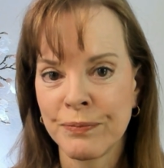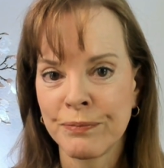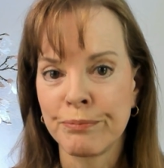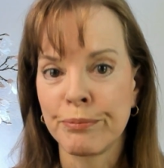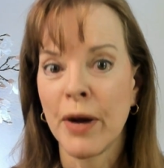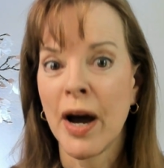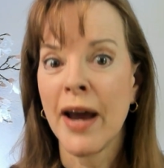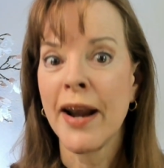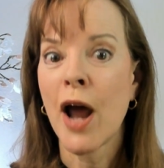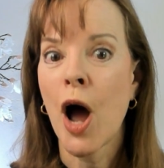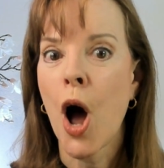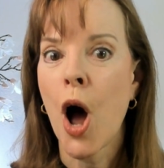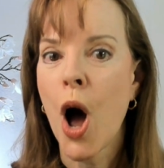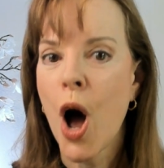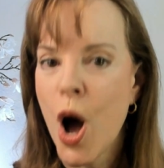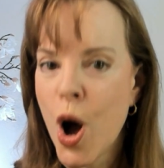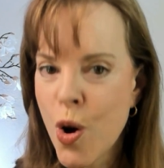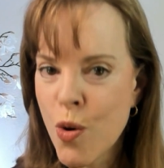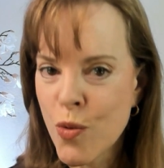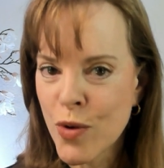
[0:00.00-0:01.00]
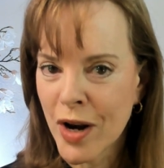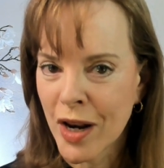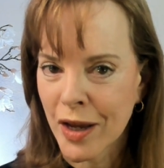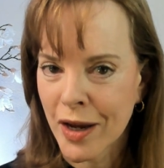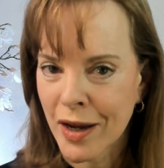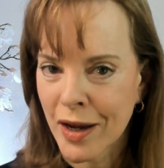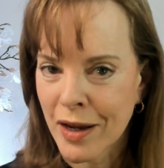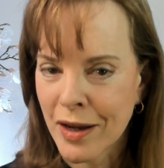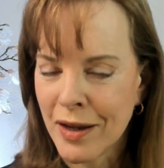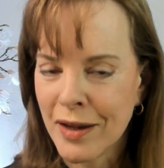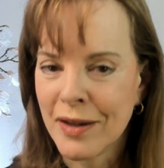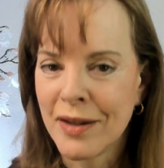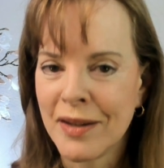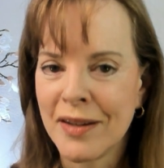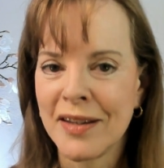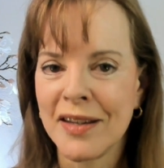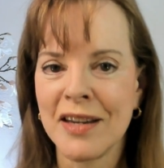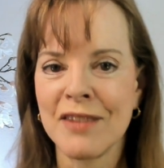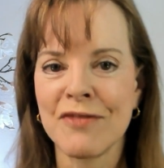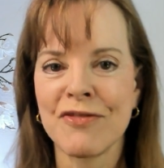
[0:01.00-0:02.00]
but only
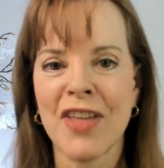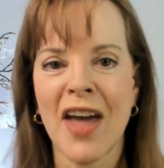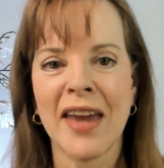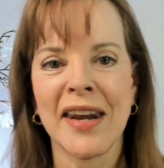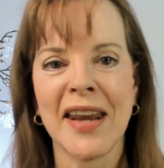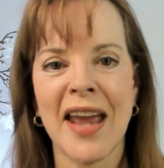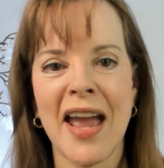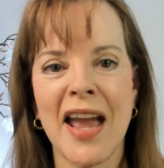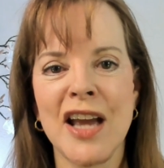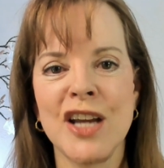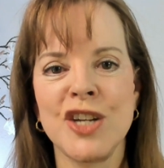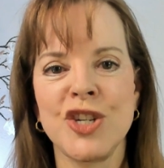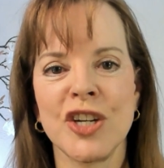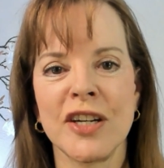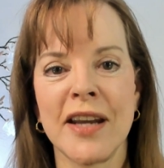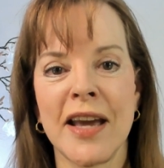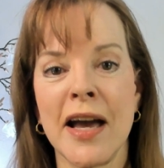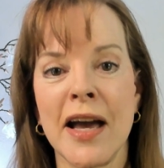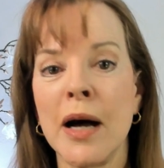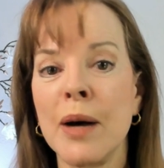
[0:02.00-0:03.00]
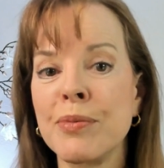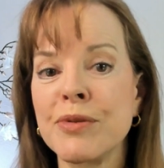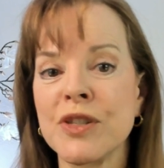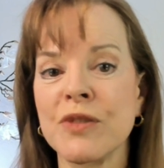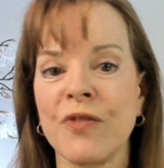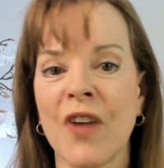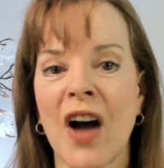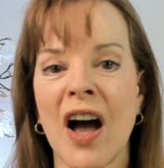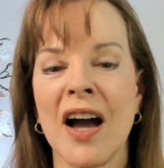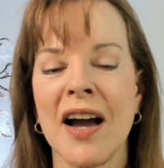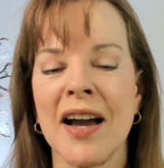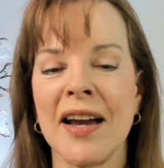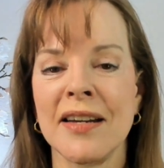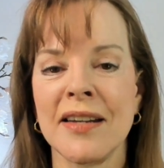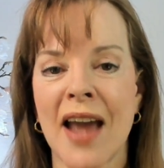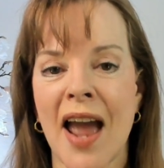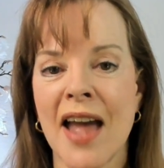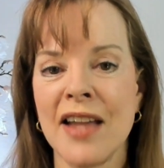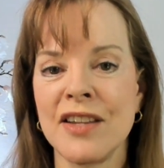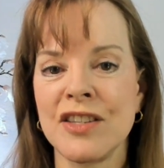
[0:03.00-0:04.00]
if that agent helps
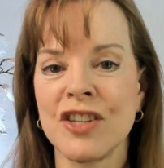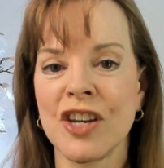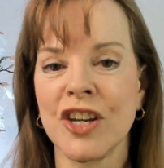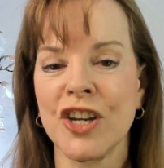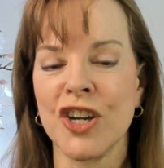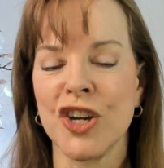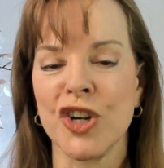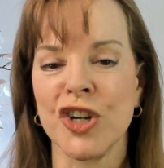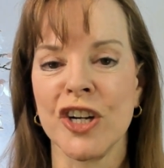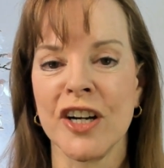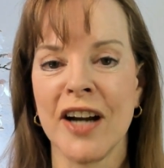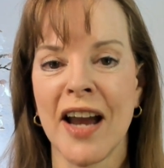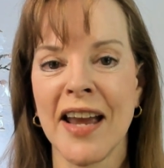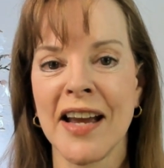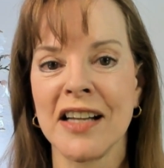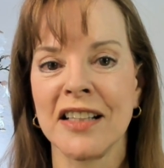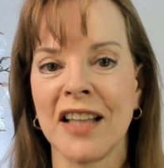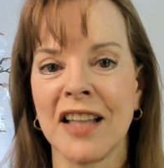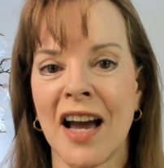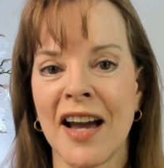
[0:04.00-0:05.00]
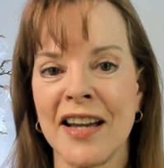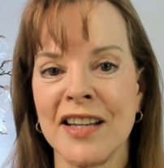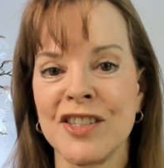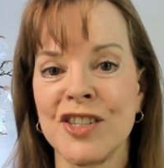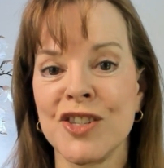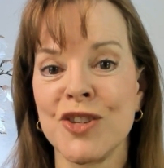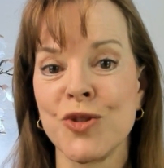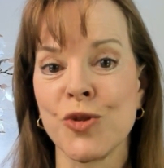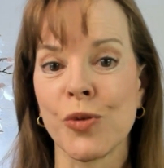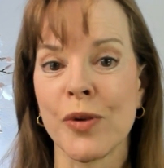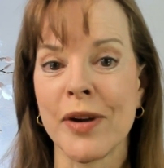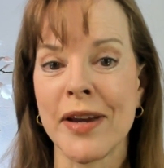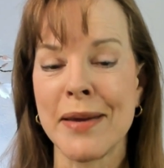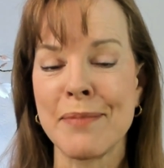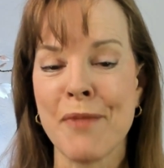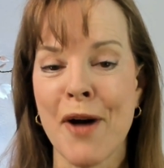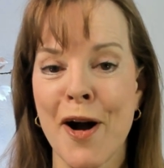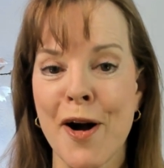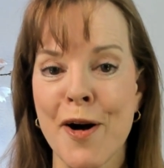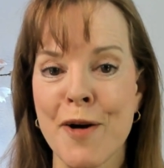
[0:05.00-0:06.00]
find and secure a client's
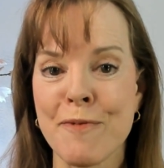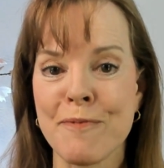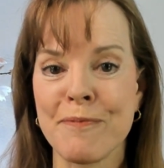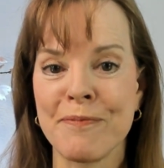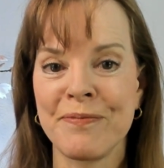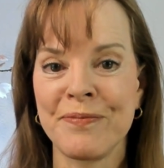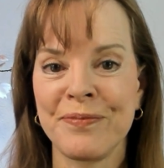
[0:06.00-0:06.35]
dream home.